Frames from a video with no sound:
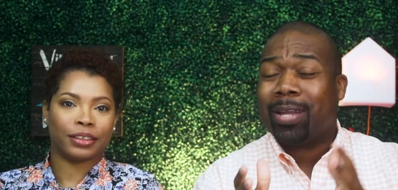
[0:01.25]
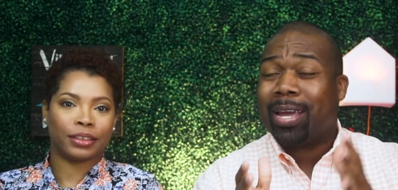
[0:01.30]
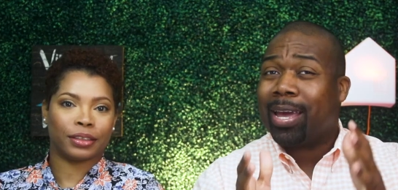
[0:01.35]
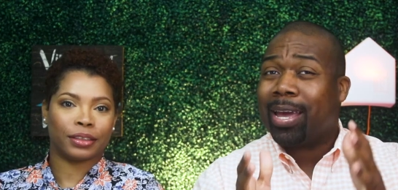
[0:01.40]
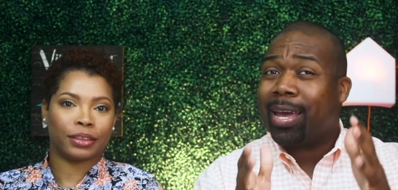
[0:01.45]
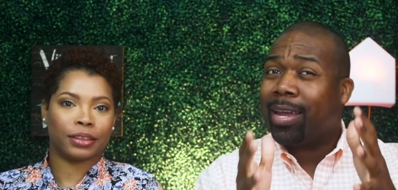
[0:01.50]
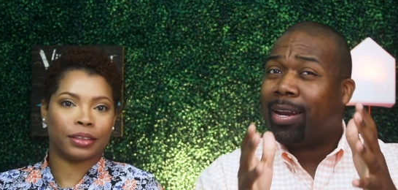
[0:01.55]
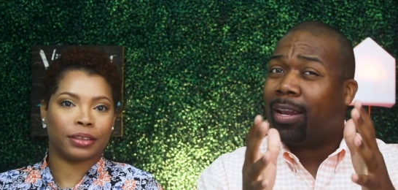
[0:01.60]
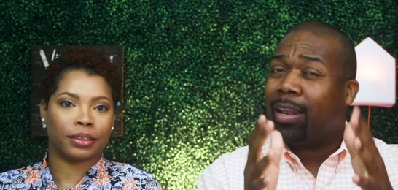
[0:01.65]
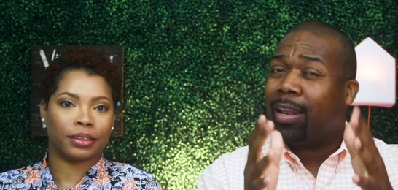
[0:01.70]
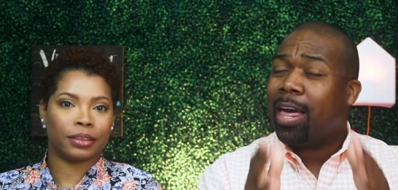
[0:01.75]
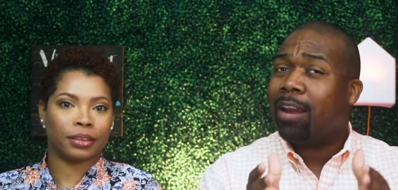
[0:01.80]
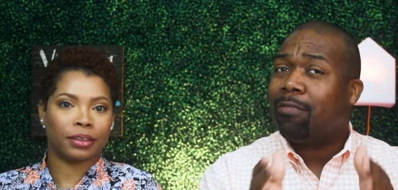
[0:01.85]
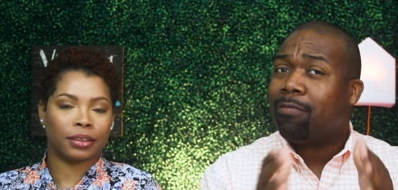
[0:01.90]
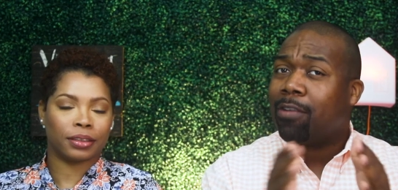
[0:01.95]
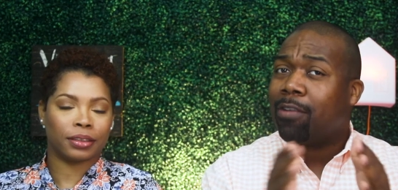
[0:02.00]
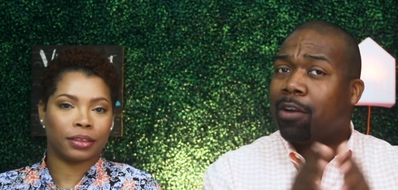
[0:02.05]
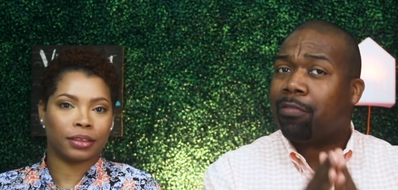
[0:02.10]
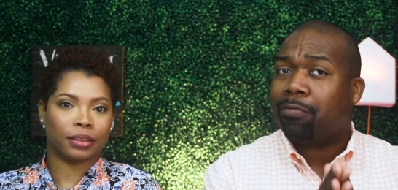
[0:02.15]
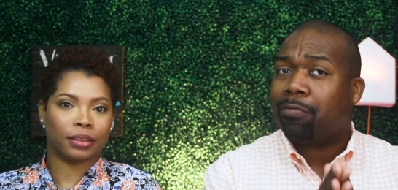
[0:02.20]
Speaker 1: and a
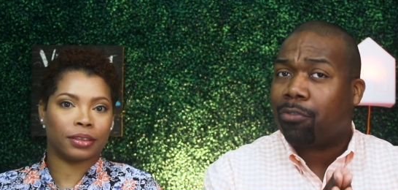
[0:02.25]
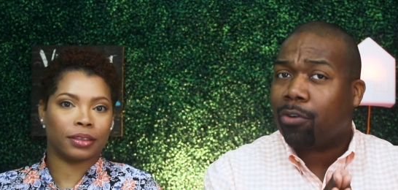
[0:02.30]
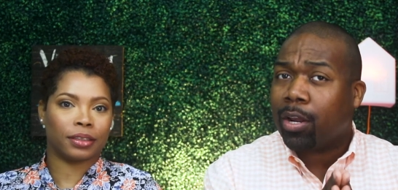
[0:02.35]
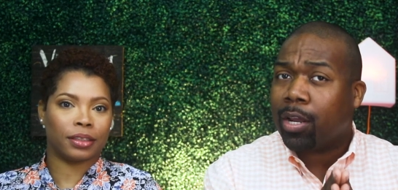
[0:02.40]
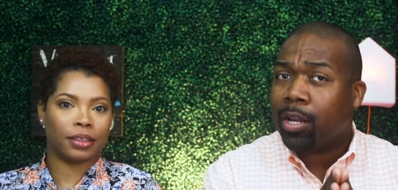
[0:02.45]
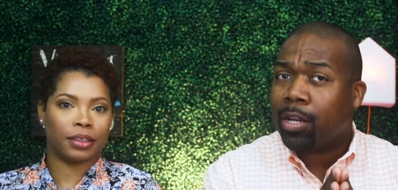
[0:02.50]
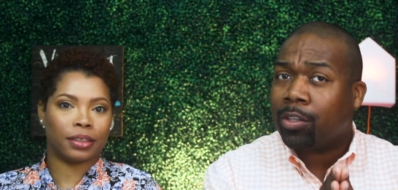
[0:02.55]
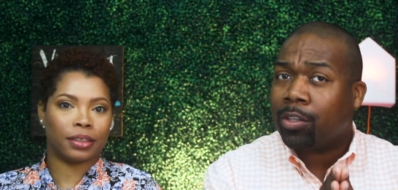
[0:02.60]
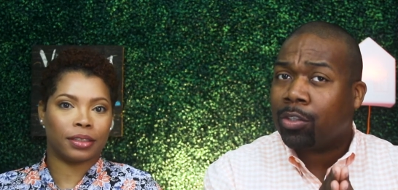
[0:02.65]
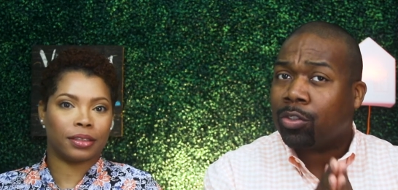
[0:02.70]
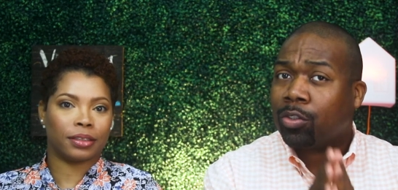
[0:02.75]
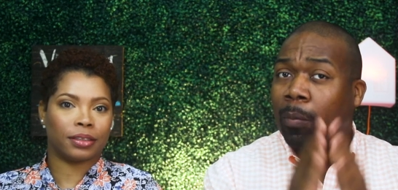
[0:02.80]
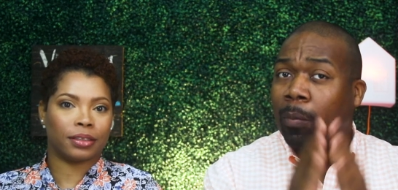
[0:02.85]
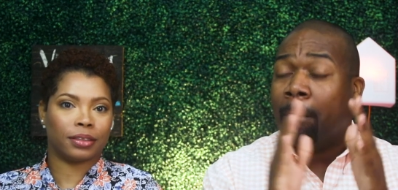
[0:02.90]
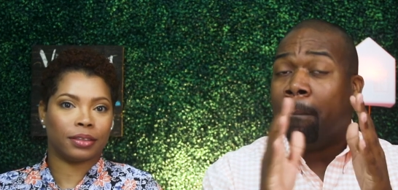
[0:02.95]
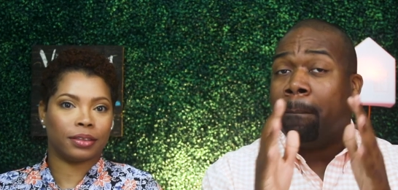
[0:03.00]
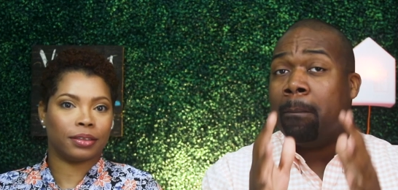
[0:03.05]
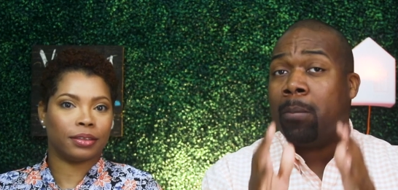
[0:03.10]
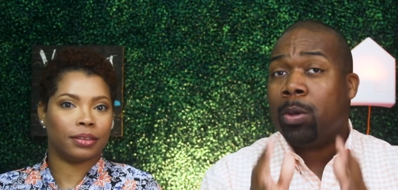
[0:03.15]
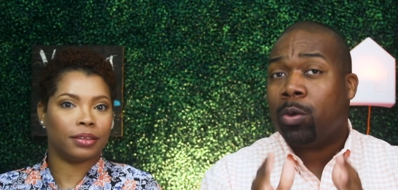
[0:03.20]
lot of our
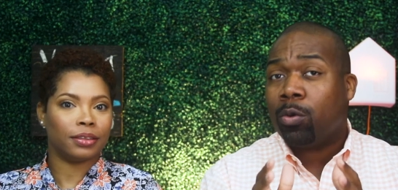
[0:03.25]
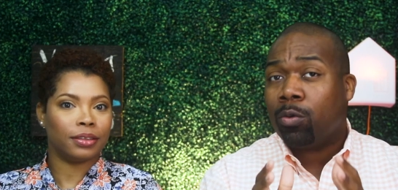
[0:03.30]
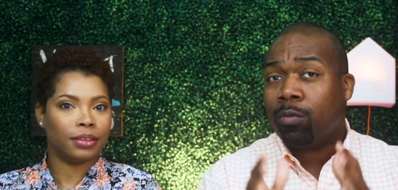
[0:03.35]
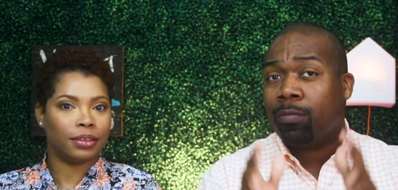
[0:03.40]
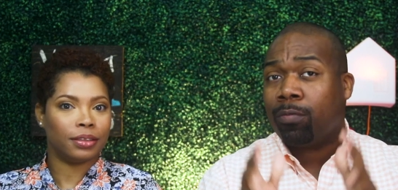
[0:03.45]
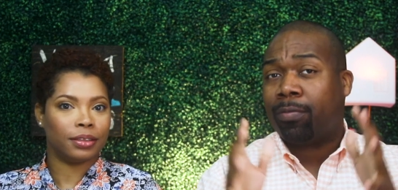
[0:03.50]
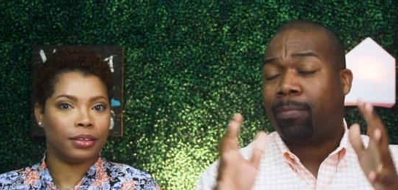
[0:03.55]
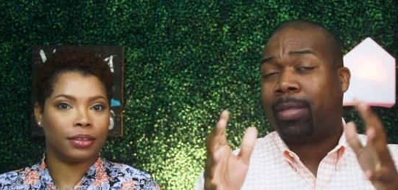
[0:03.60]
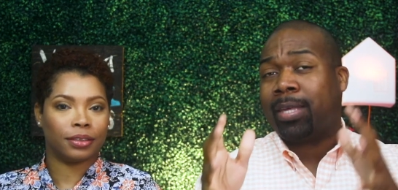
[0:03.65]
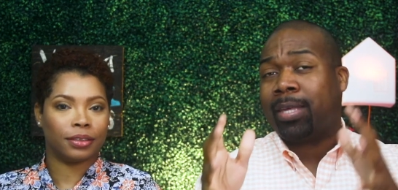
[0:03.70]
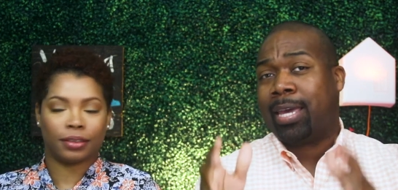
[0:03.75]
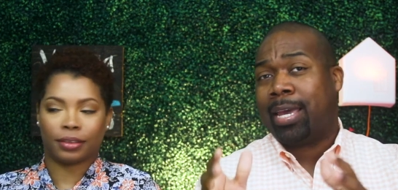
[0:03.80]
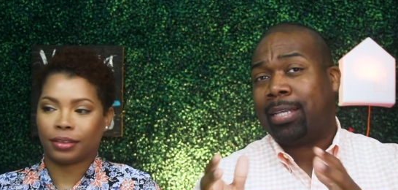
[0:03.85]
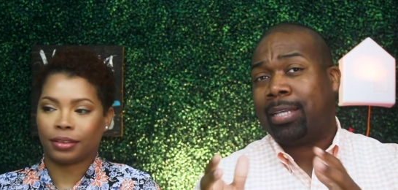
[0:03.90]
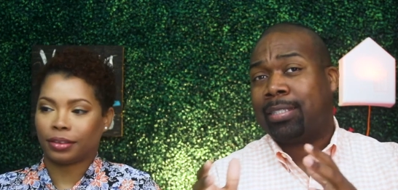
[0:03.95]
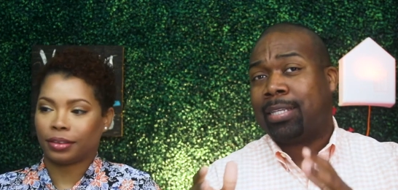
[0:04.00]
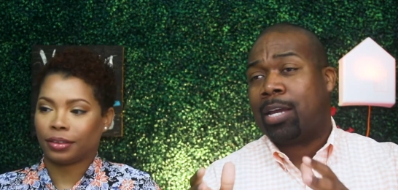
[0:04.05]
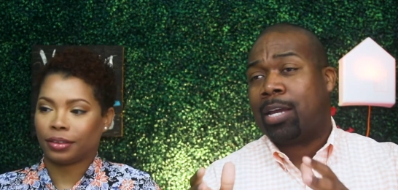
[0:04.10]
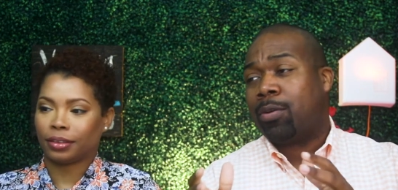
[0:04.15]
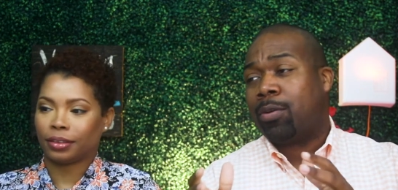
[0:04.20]
friends move from the
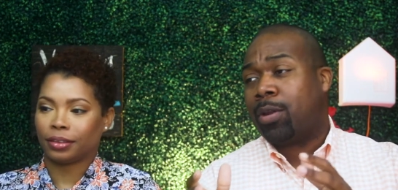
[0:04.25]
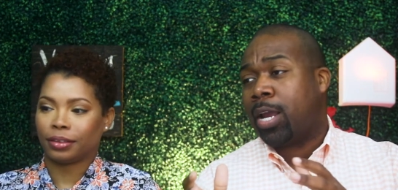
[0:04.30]
Kingstown